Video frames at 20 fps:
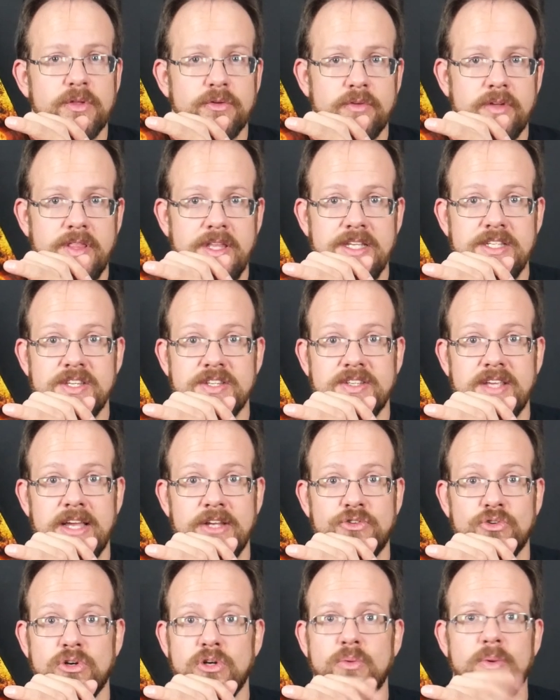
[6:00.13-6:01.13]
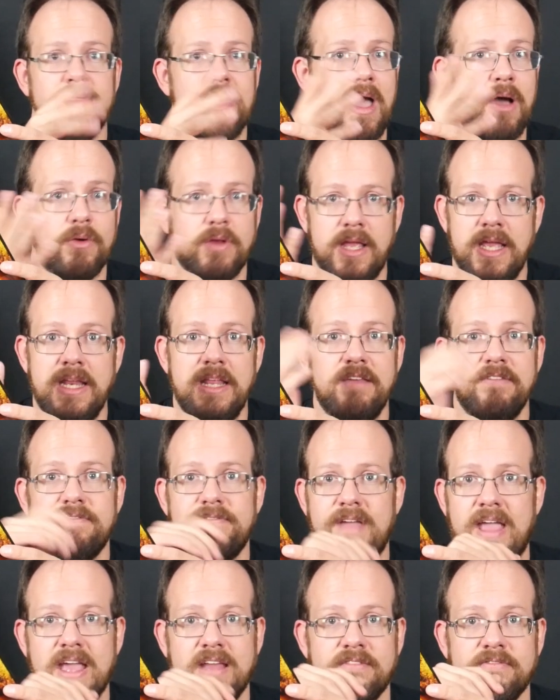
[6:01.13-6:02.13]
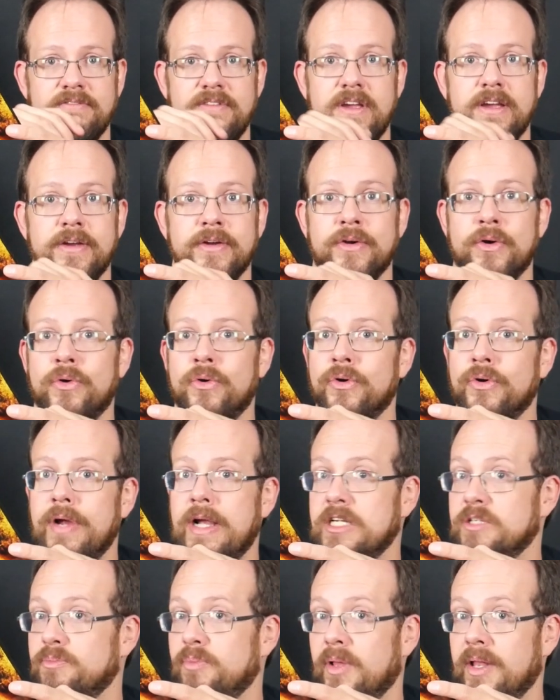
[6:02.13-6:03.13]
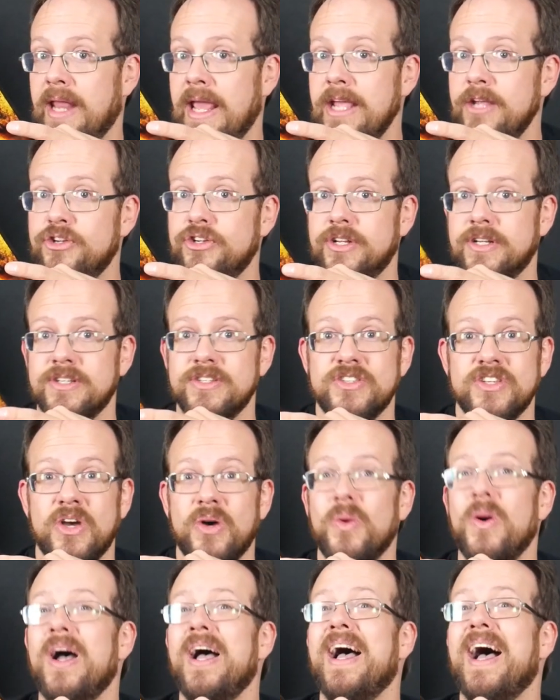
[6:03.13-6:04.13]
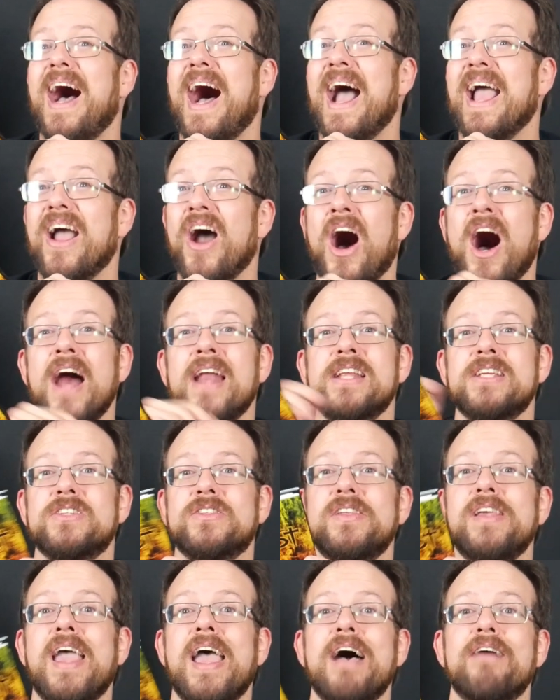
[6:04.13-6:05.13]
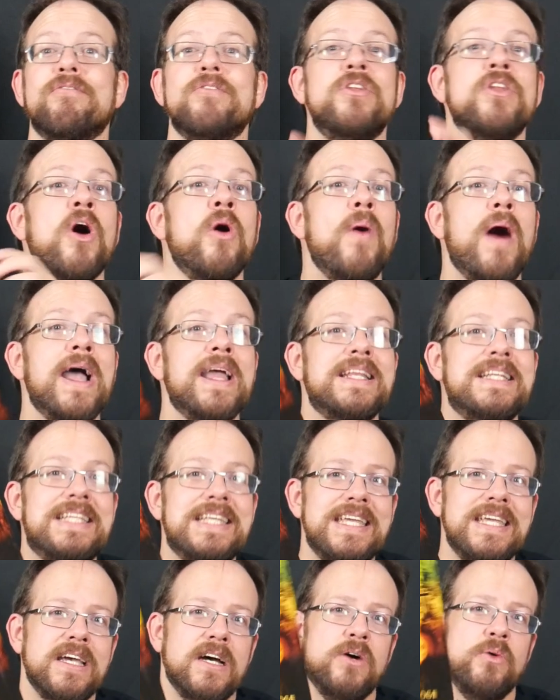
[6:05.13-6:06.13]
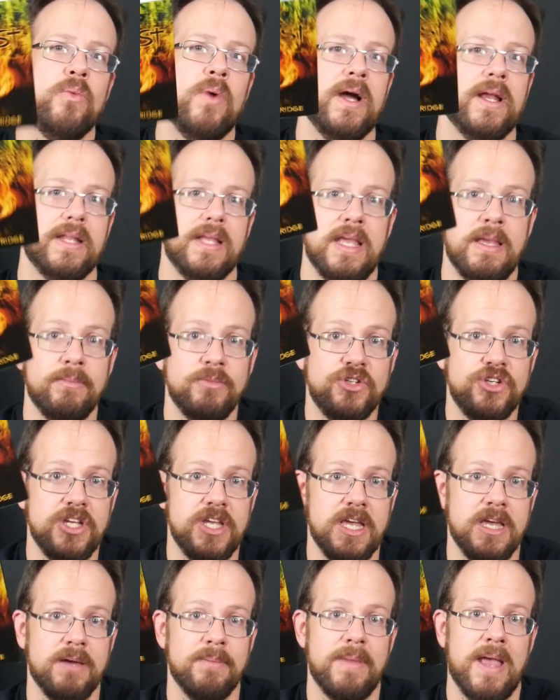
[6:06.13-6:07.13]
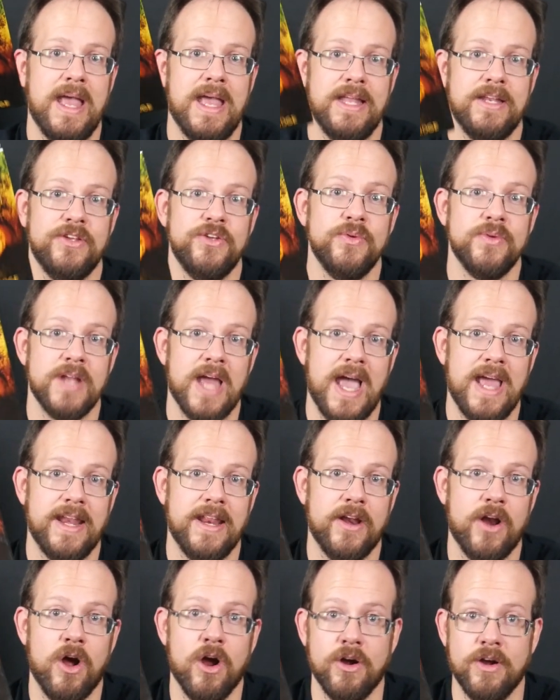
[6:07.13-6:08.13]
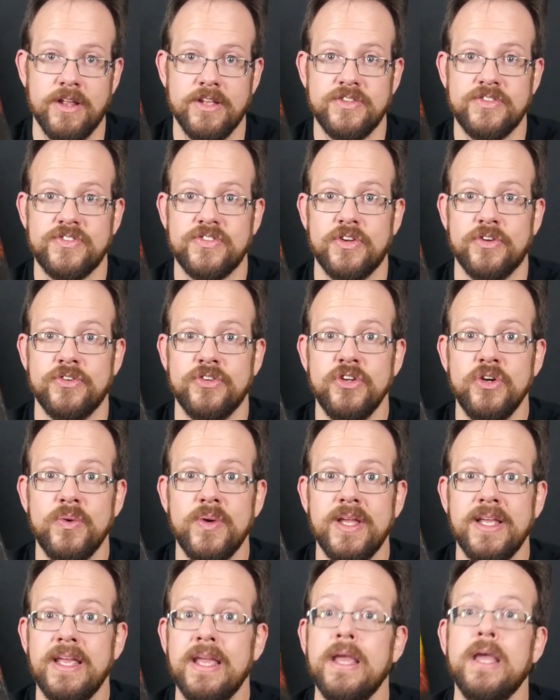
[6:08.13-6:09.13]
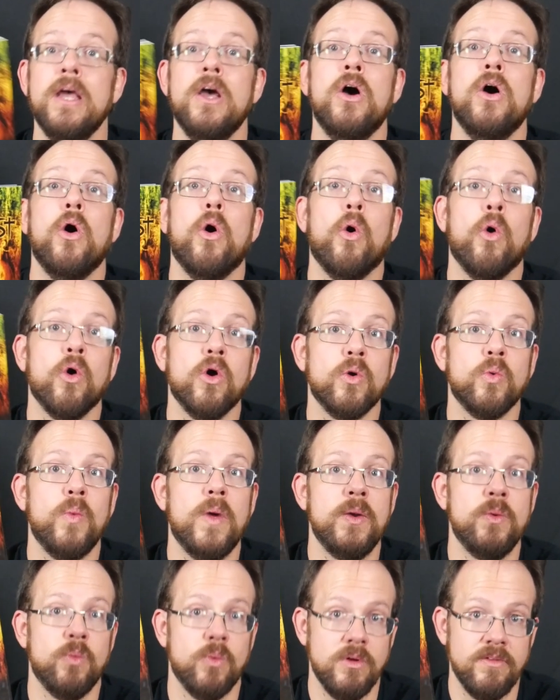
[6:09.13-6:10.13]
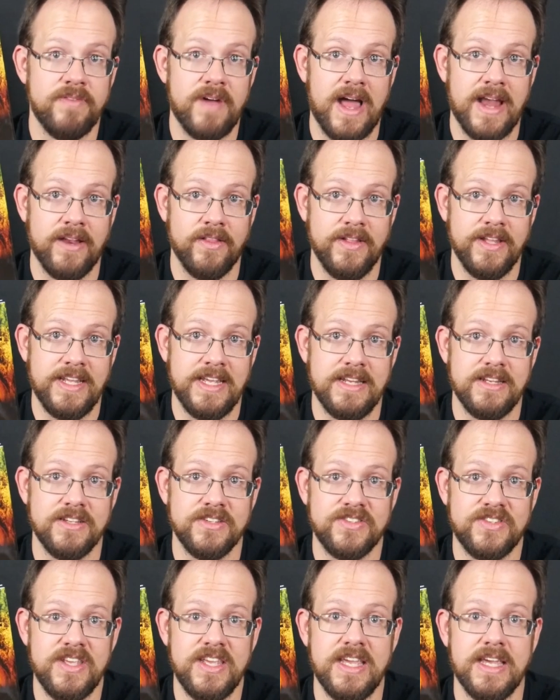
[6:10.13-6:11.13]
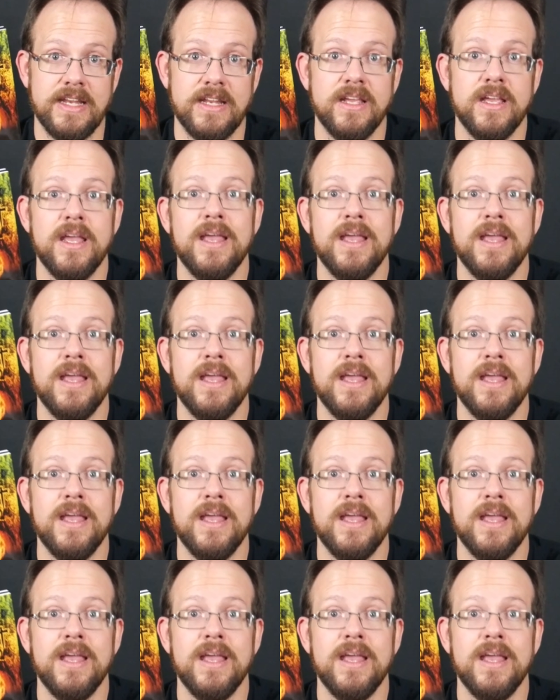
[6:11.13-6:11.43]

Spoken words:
release schedule without any fanfare or explanation, so I honestly have no idea what MGM and United Artists are doing, or when we'll finally get to see it.